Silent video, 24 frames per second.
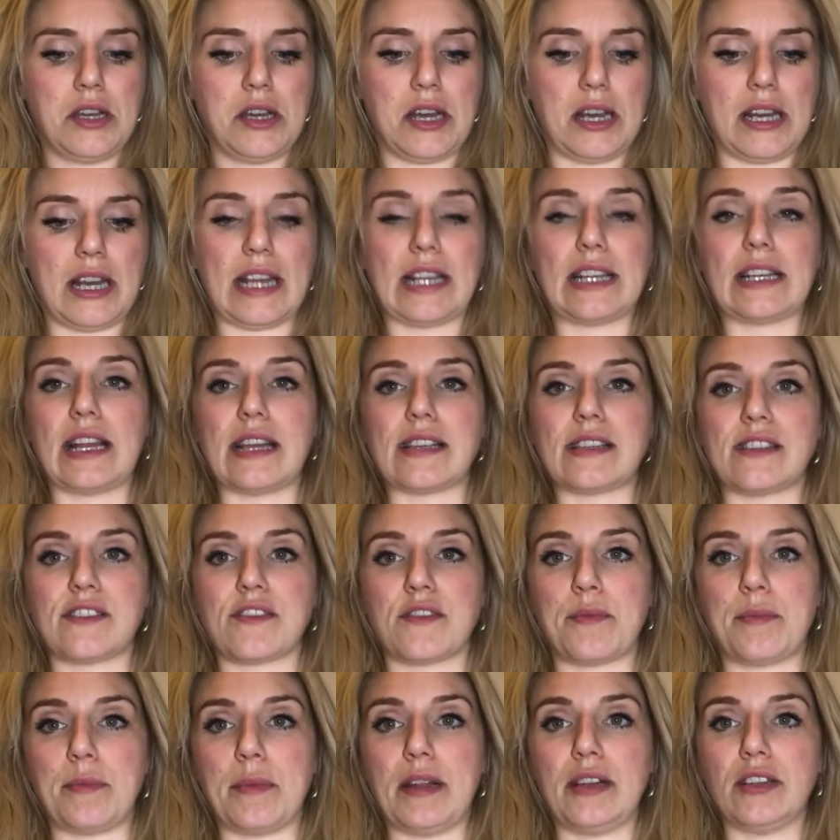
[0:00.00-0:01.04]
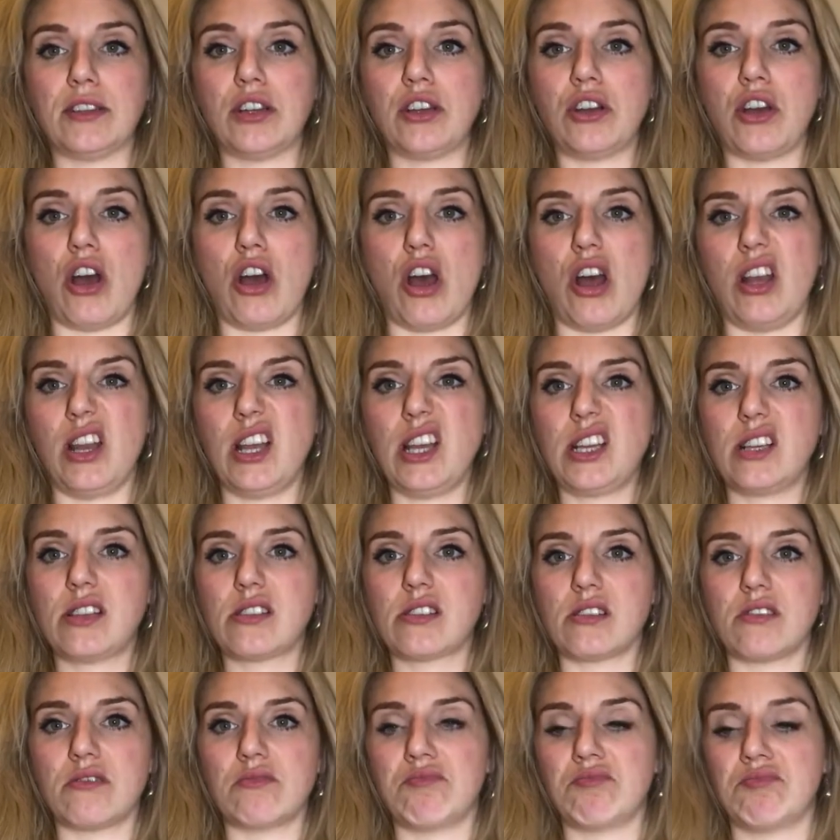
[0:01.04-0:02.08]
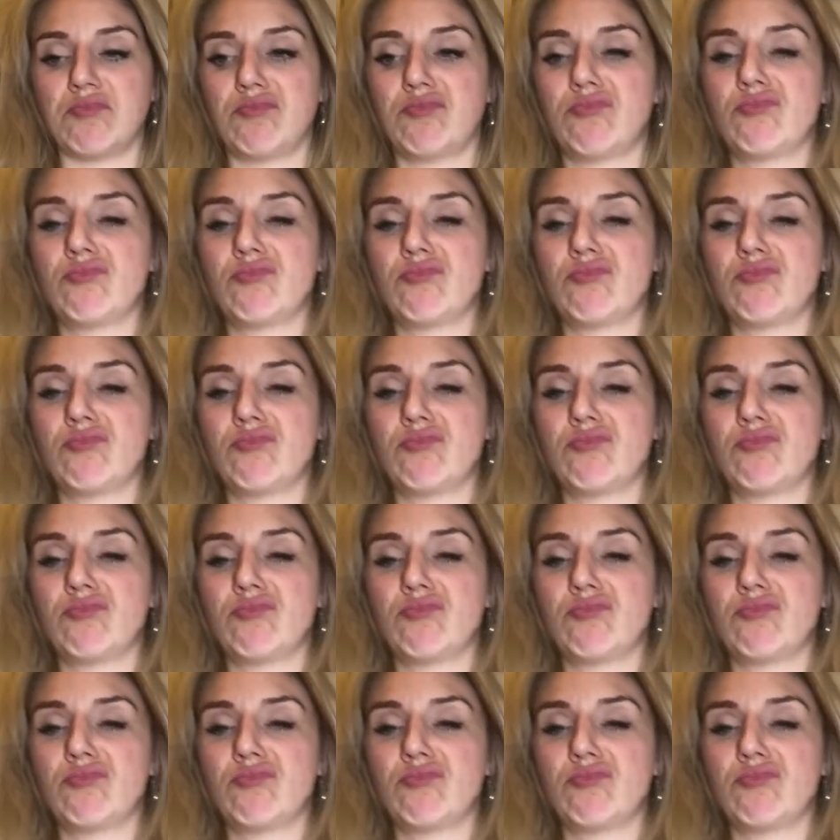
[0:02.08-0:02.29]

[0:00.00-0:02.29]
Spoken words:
I like glasses of milk and Horlicks and